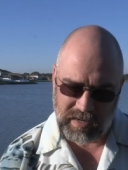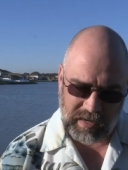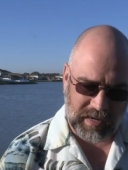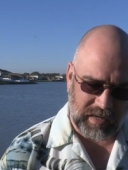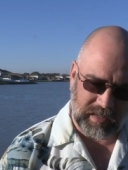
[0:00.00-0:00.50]

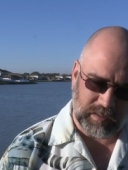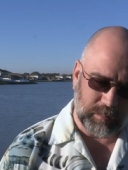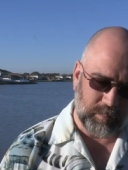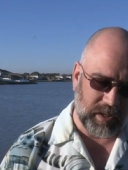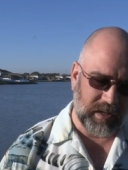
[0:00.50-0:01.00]
Uh,
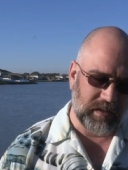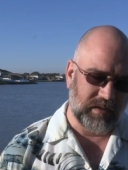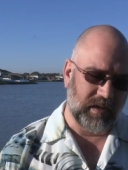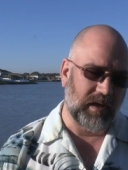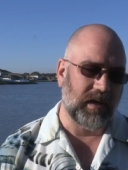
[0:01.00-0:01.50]

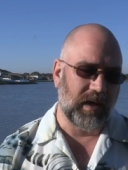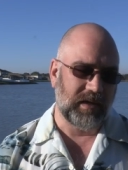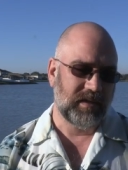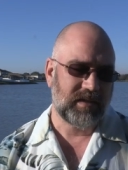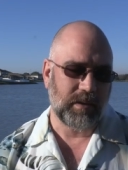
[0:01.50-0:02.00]
but uh,
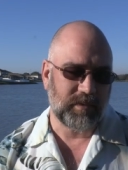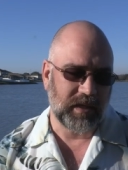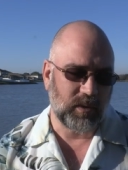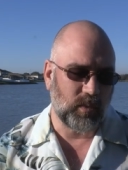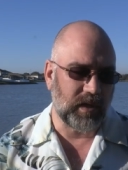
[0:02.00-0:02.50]
I did
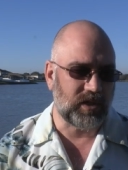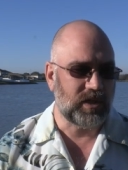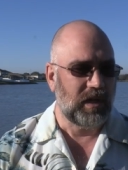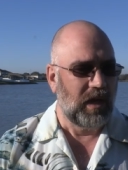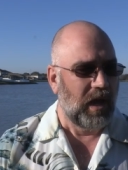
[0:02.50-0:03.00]
something
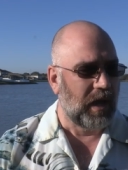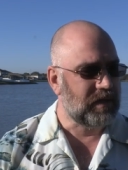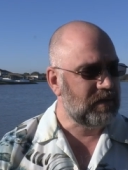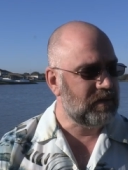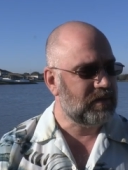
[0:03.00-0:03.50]
which
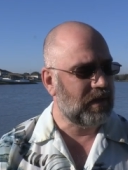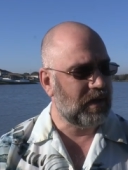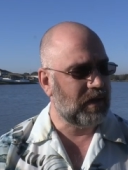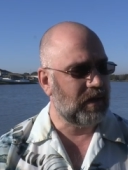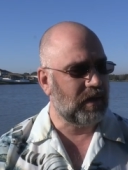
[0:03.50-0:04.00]
I didn't
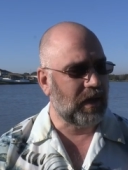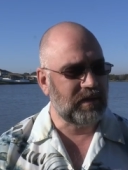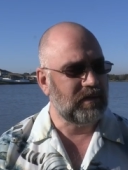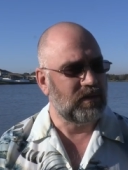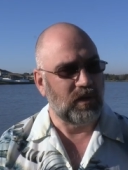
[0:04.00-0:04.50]
uh, I
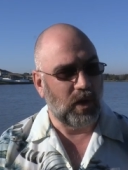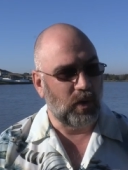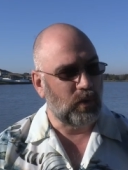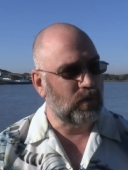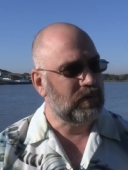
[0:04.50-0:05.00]
didn't
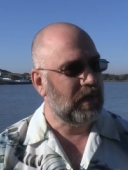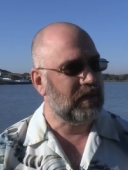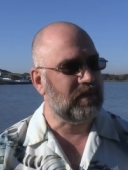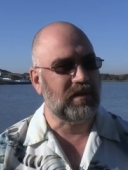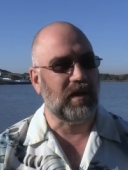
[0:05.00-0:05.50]
know
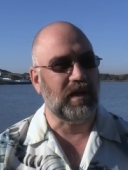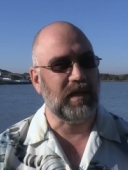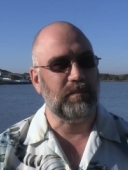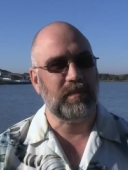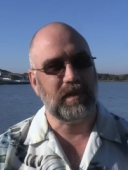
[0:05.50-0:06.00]
at the
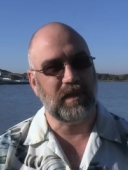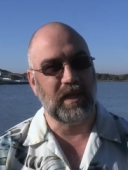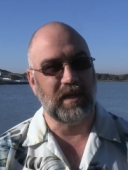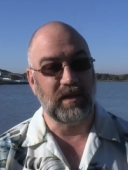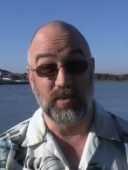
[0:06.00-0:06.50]
time
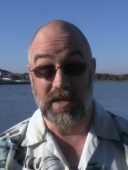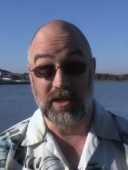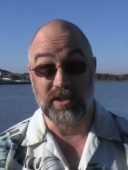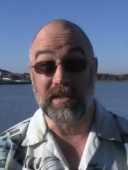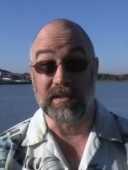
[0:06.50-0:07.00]
that it was
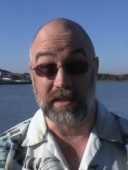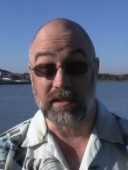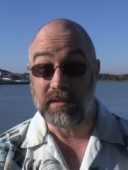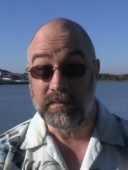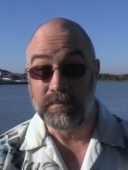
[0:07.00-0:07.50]
actually
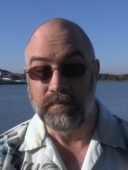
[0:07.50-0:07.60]
illegal.